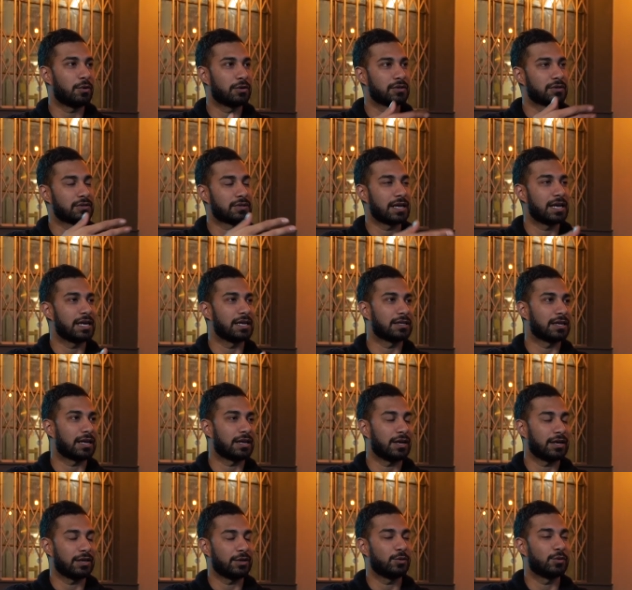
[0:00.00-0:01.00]
on stage
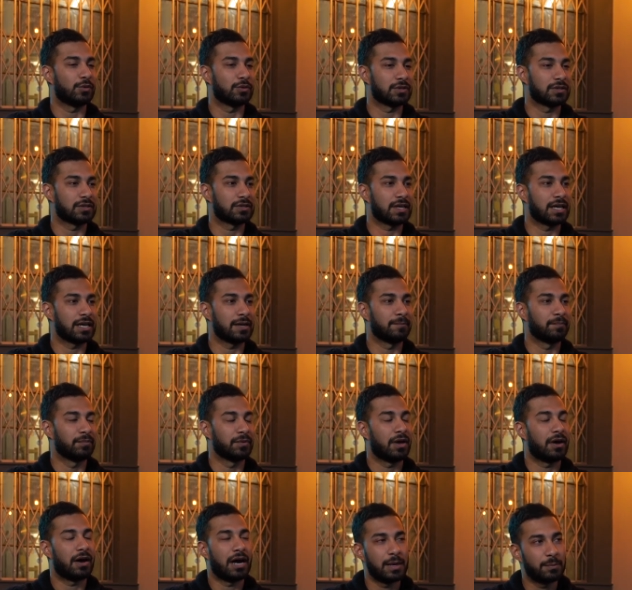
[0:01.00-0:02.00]
at yours and say
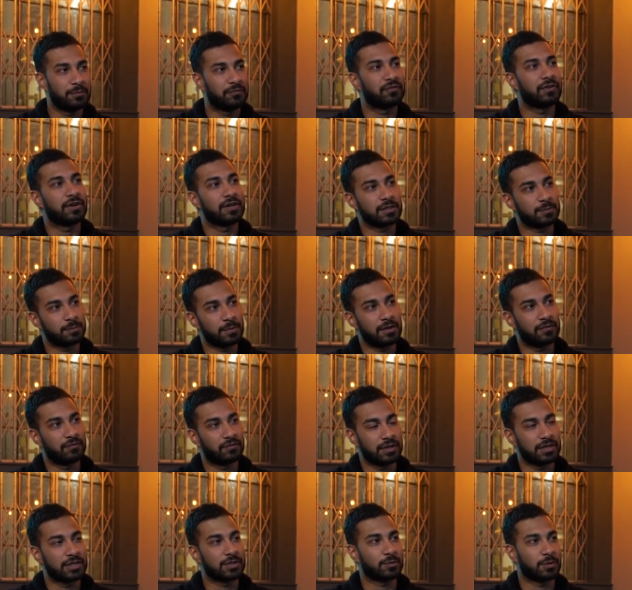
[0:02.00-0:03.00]
I first met
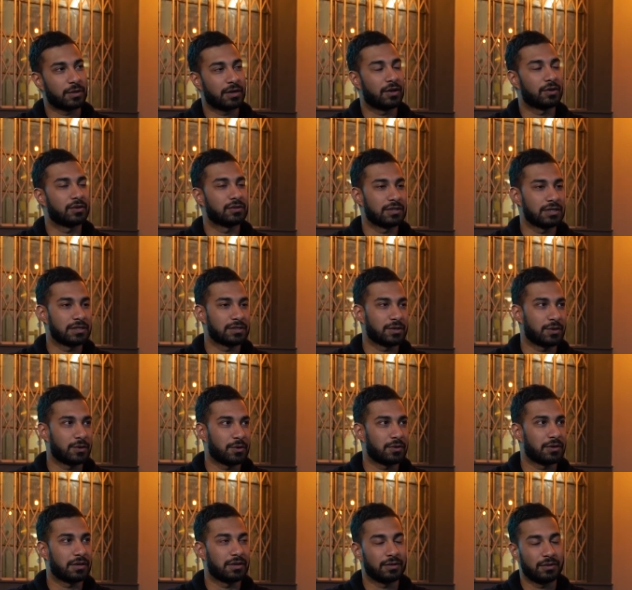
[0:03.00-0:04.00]
Vish when I was this
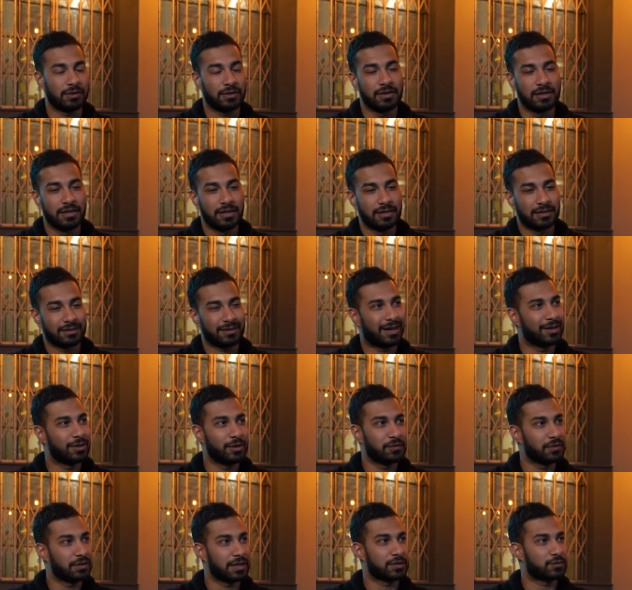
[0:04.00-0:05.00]
old. And, I
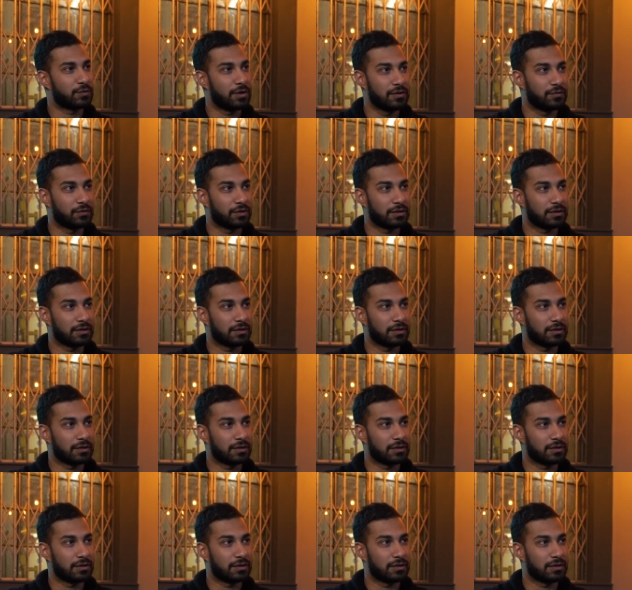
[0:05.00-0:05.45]
don't think that's relevant.